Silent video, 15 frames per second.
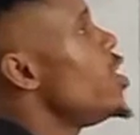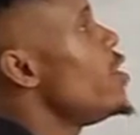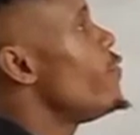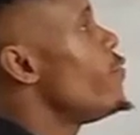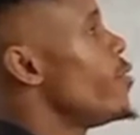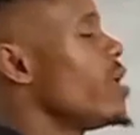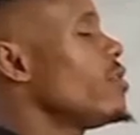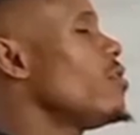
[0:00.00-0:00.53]

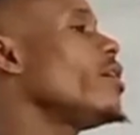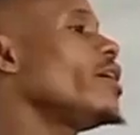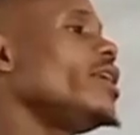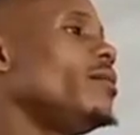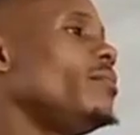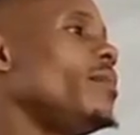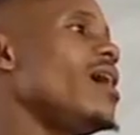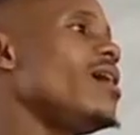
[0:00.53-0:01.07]
if we are
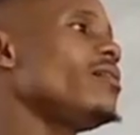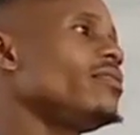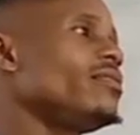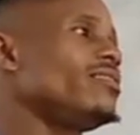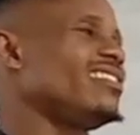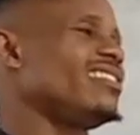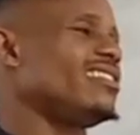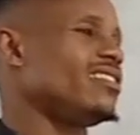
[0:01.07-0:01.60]
talking
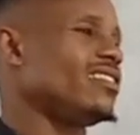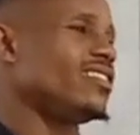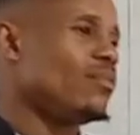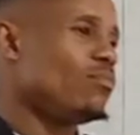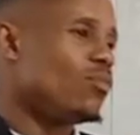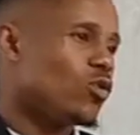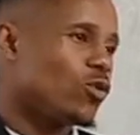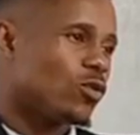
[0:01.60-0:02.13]
about
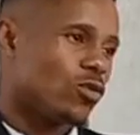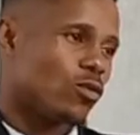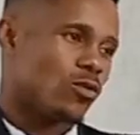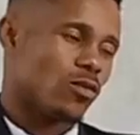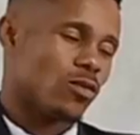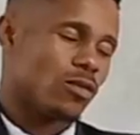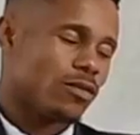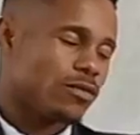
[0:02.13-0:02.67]
the
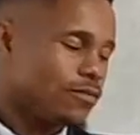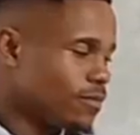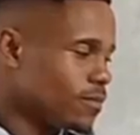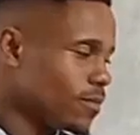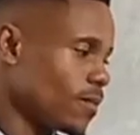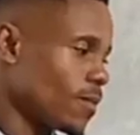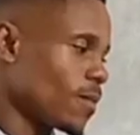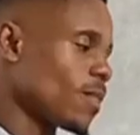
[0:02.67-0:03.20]
monotone
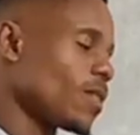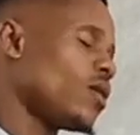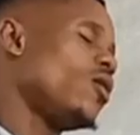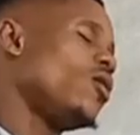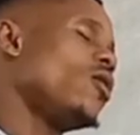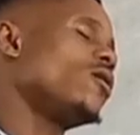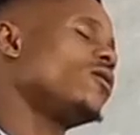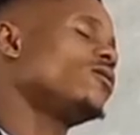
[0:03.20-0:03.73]

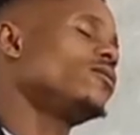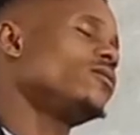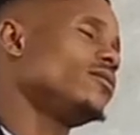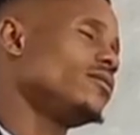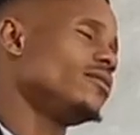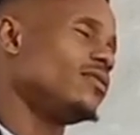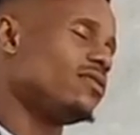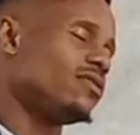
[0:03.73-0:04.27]

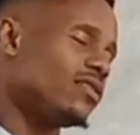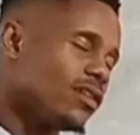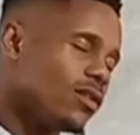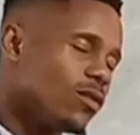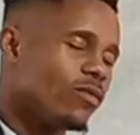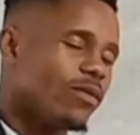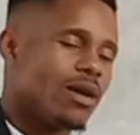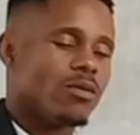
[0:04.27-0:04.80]
or the
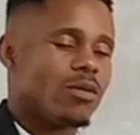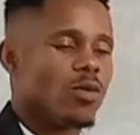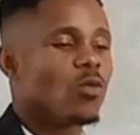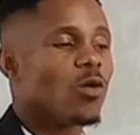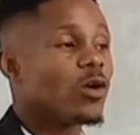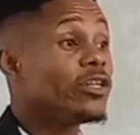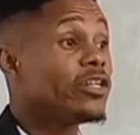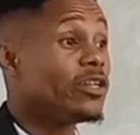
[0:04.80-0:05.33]
single vowel,
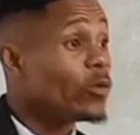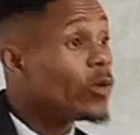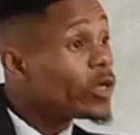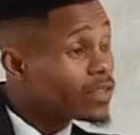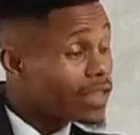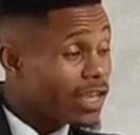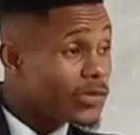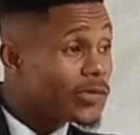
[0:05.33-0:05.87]

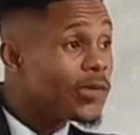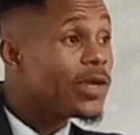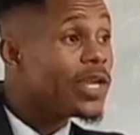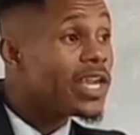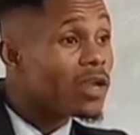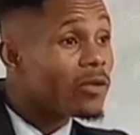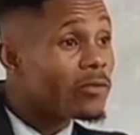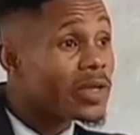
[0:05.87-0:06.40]
what are you
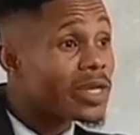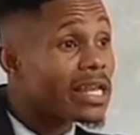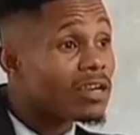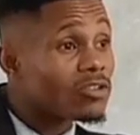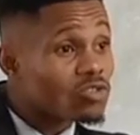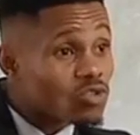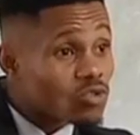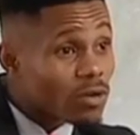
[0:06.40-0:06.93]
hearing
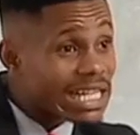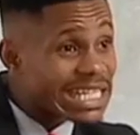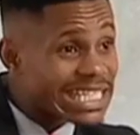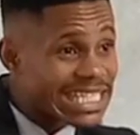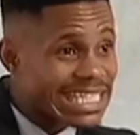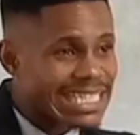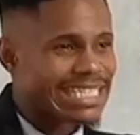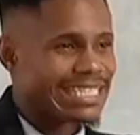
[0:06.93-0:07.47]

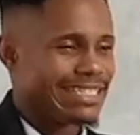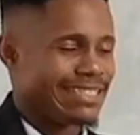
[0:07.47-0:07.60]
actually?